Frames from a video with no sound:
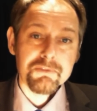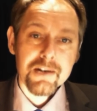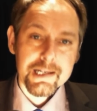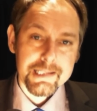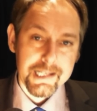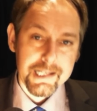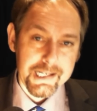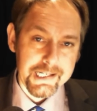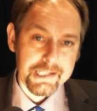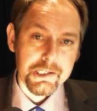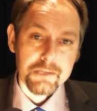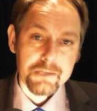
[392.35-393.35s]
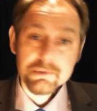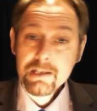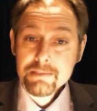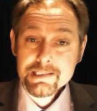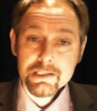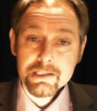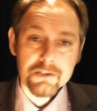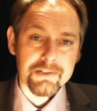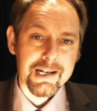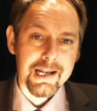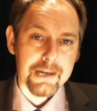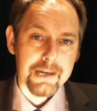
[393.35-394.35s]
via the EU there is
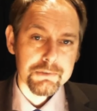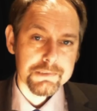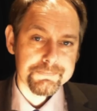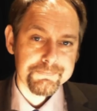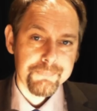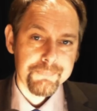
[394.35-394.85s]
enough clout